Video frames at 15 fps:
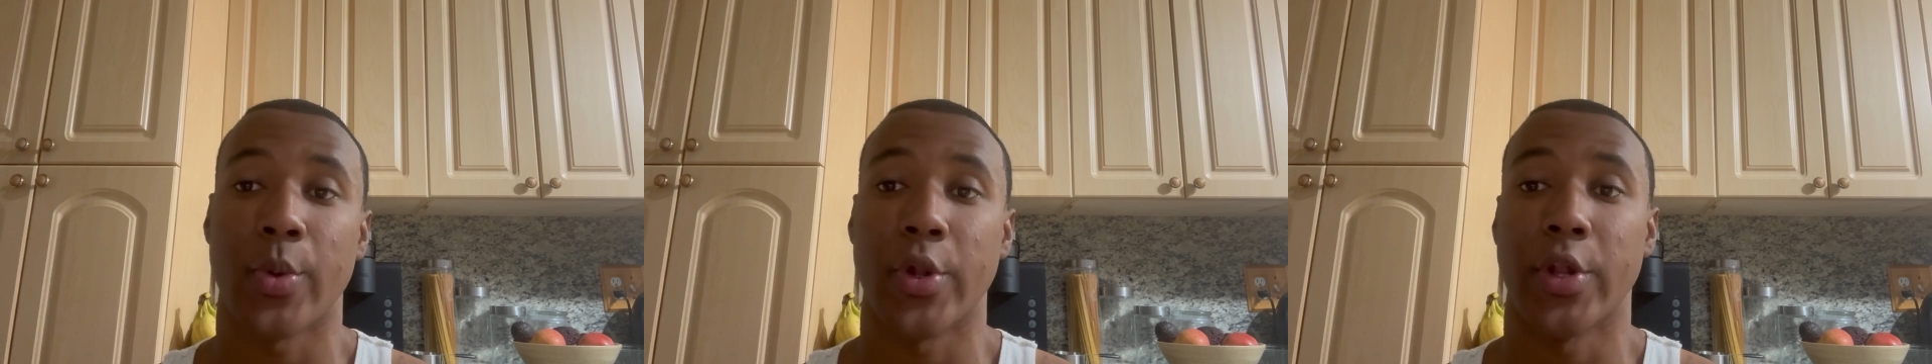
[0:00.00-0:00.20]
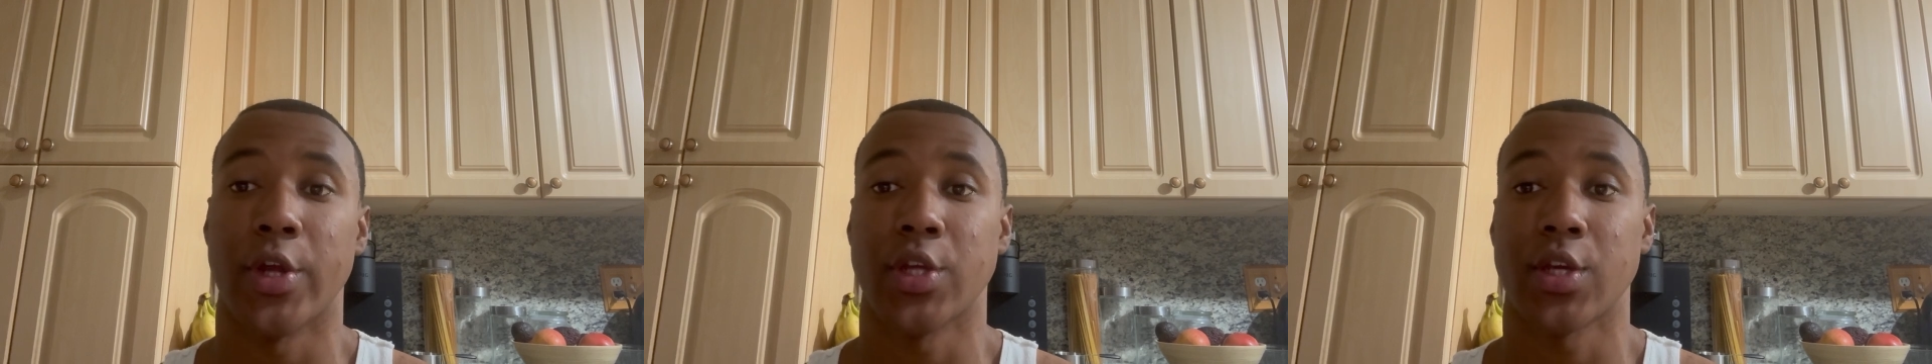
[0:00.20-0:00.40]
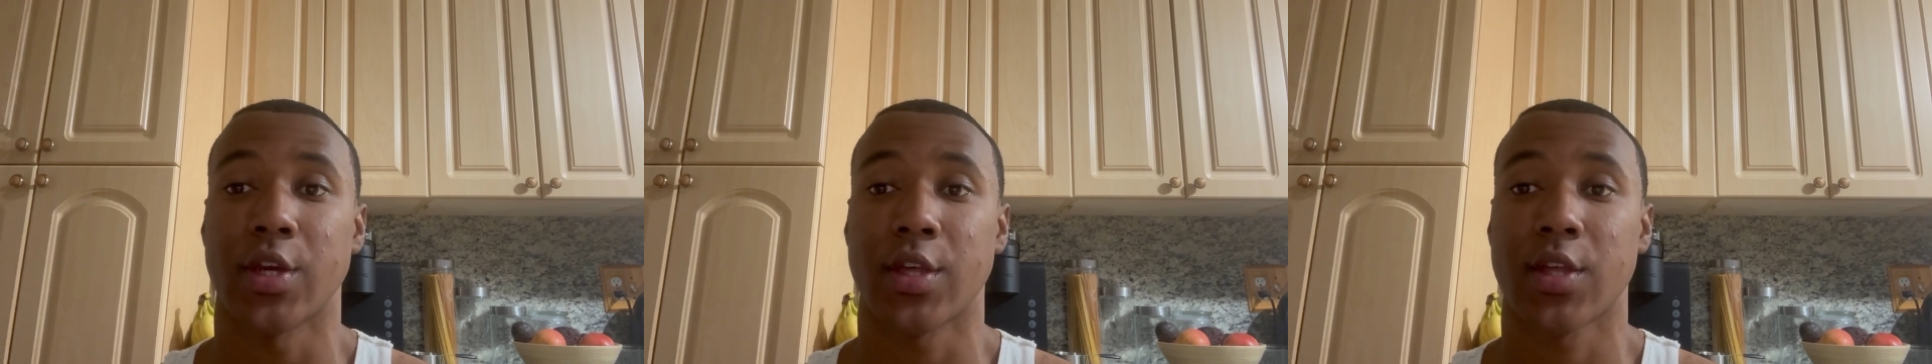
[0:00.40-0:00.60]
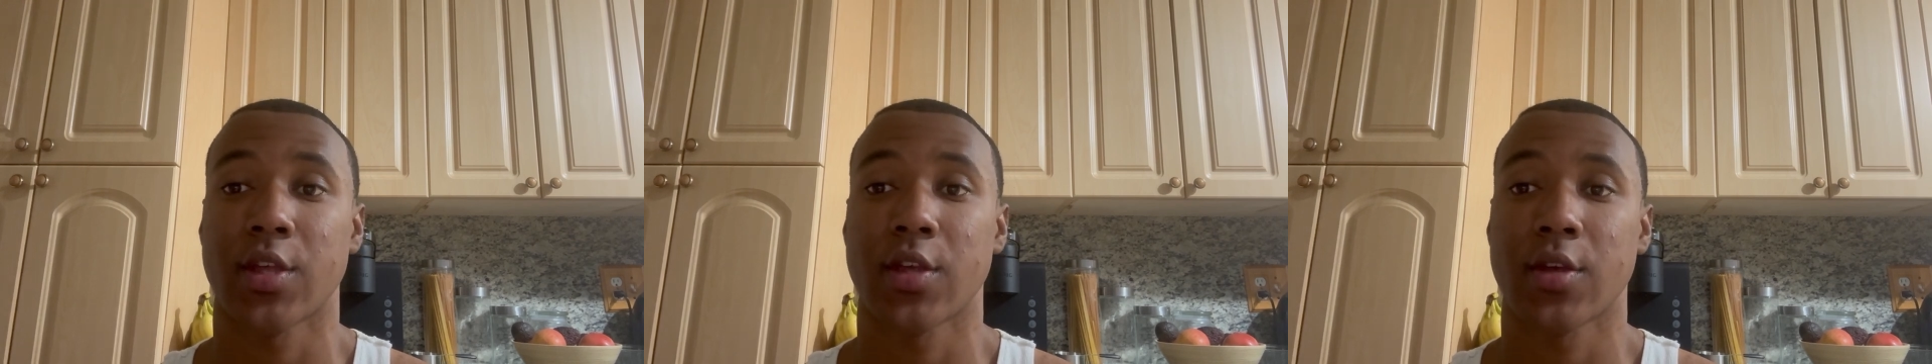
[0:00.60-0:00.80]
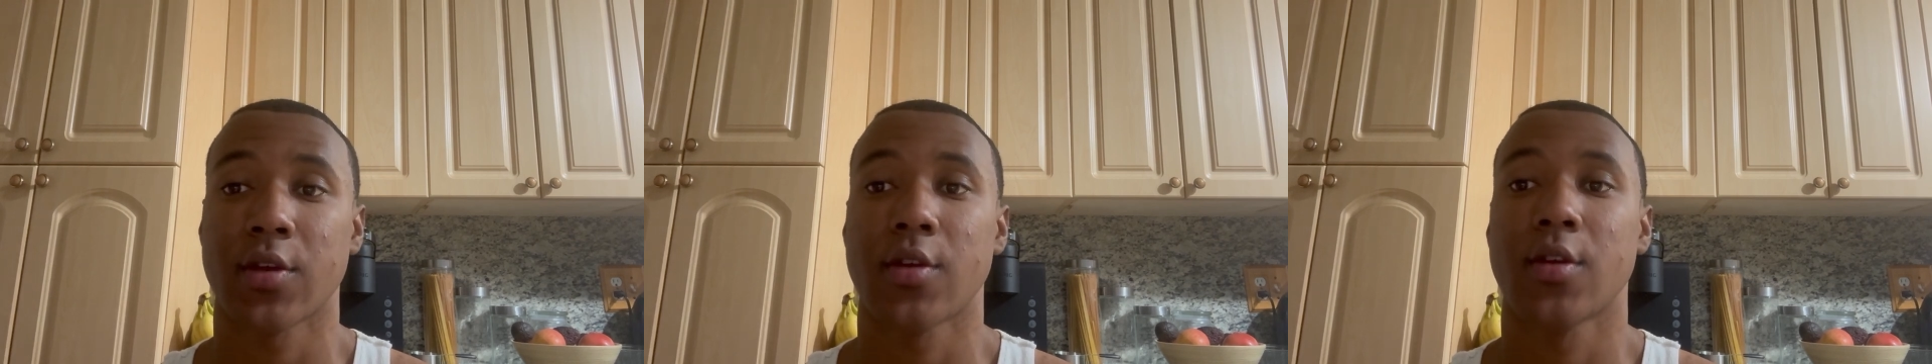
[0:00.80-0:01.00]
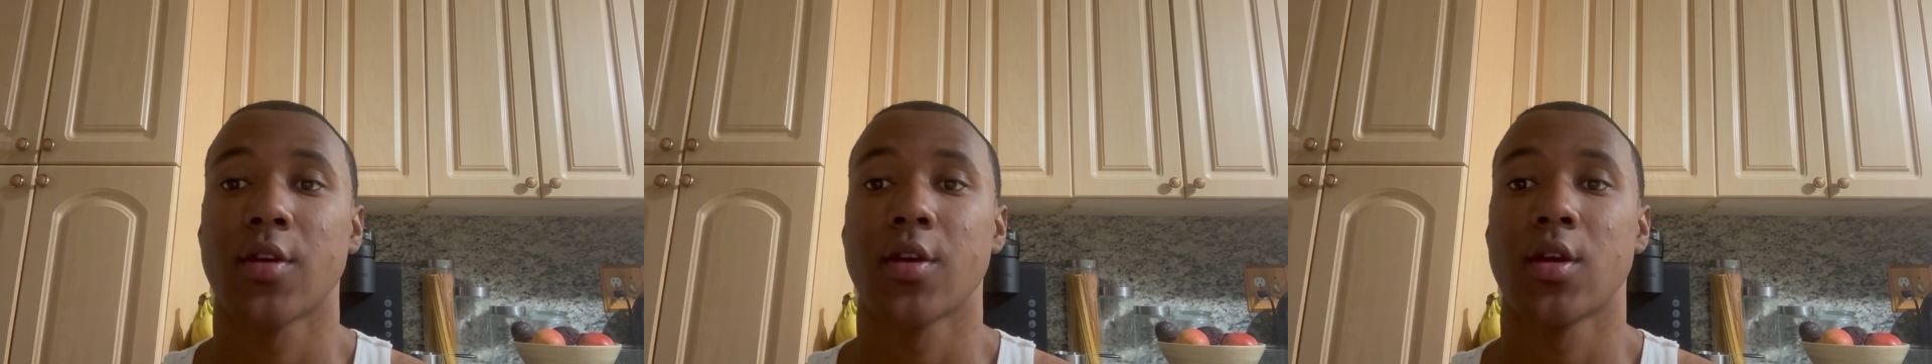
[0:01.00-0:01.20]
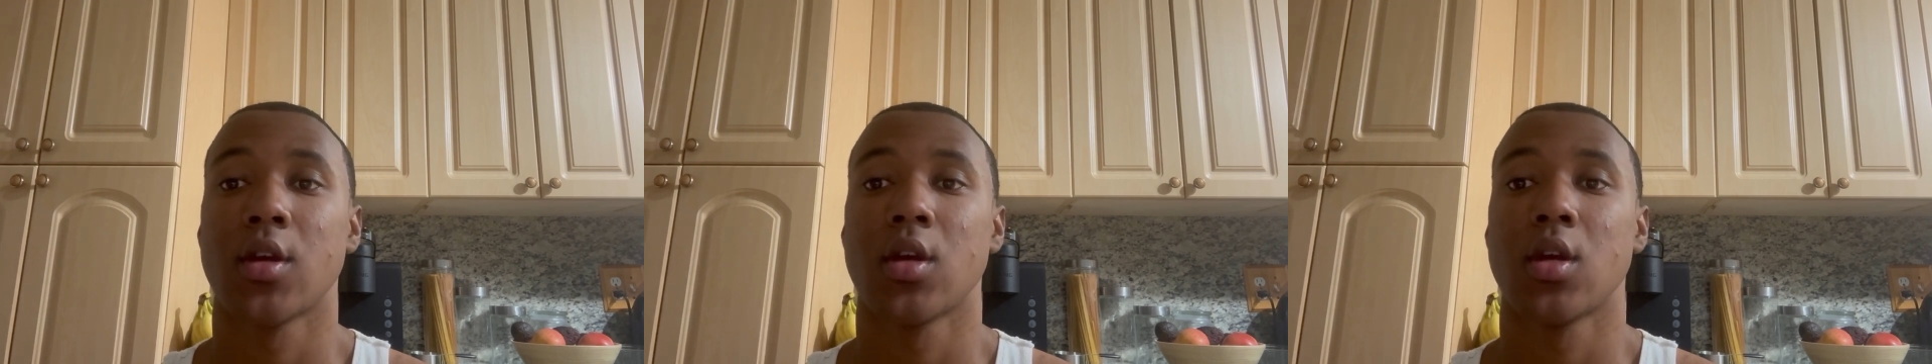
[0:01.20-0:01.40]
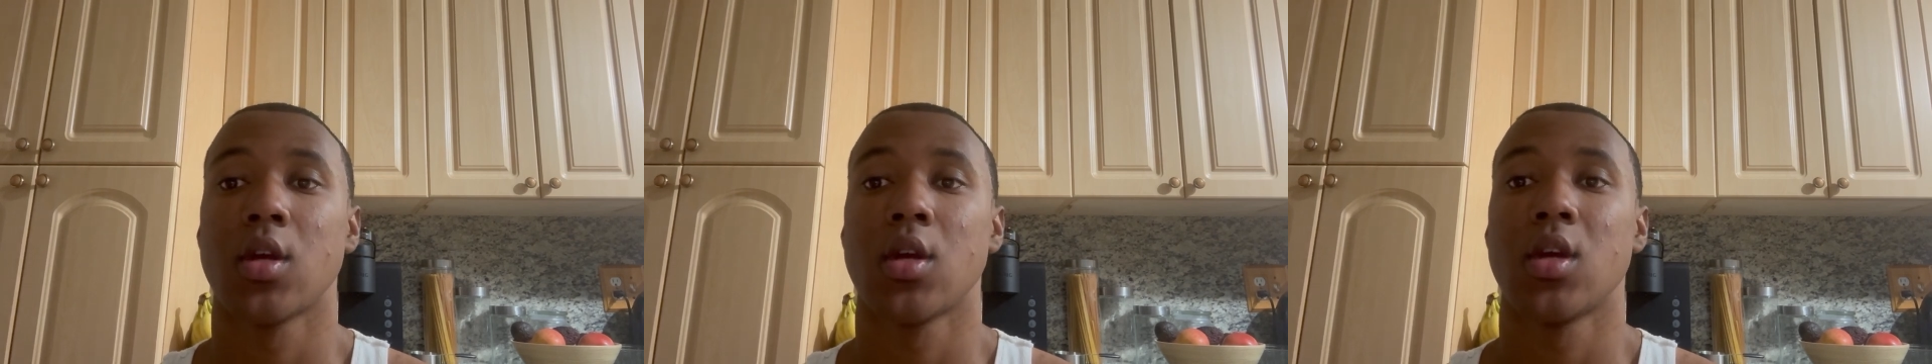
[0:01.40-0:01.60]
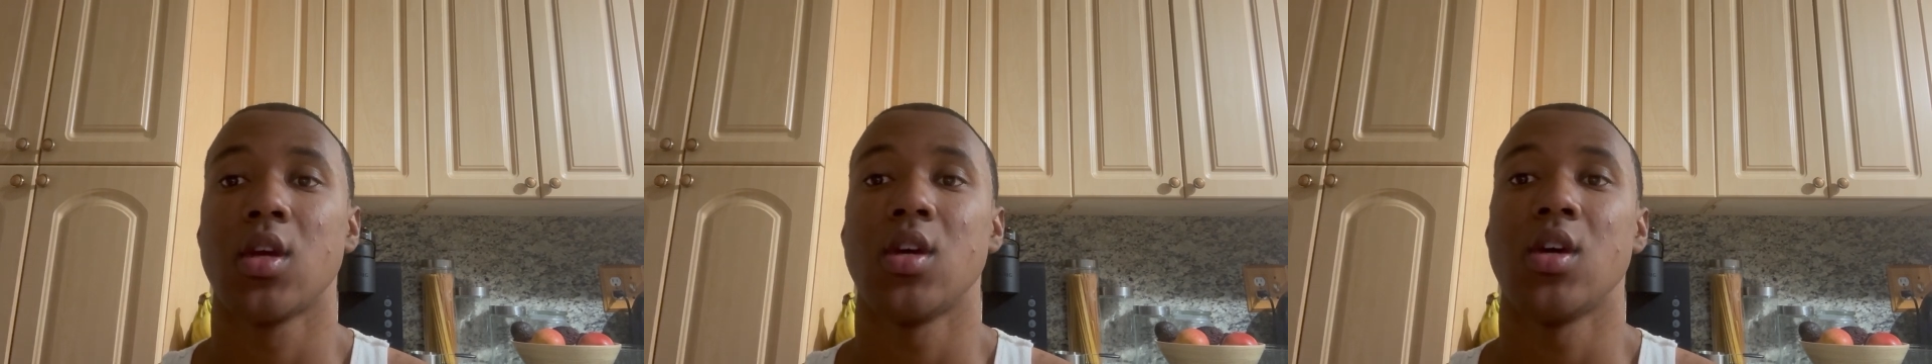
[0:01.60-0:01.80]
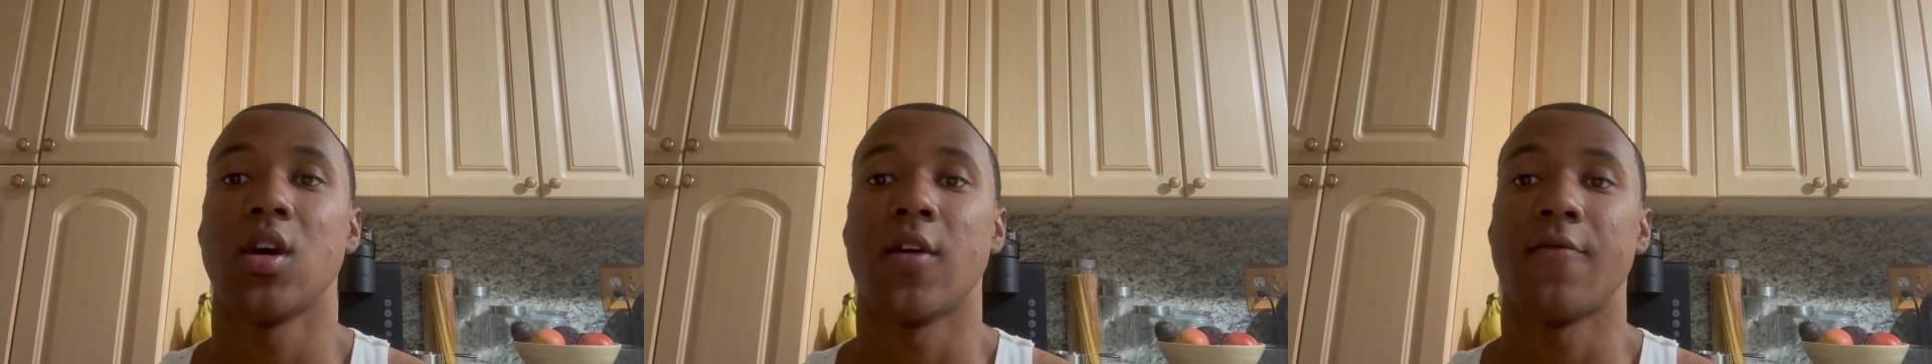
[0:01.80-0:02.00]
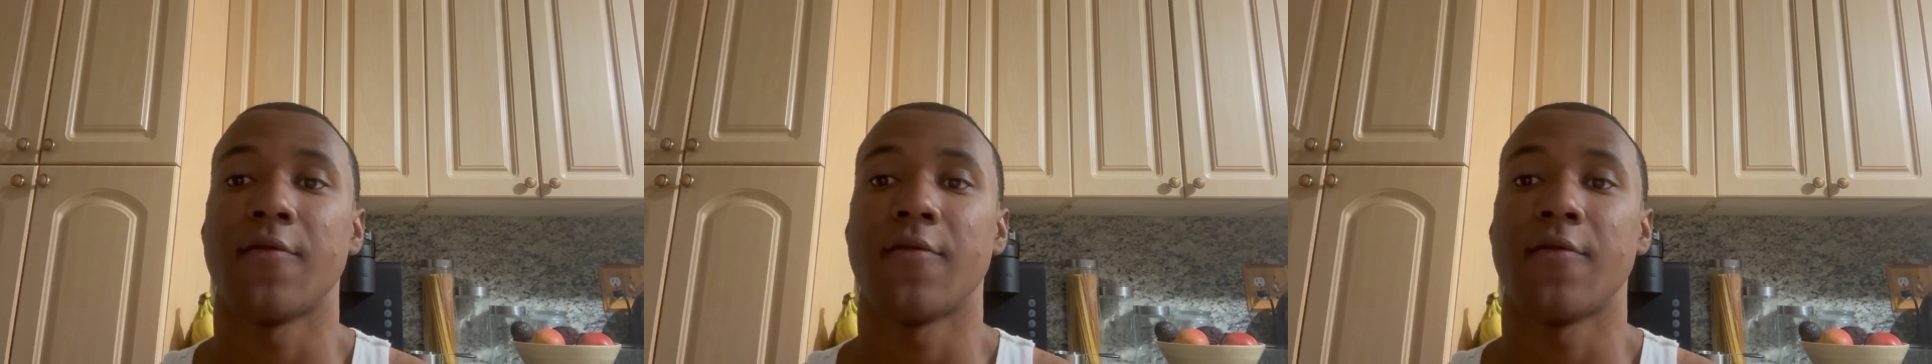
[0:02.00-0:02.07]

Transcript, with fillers: be religious and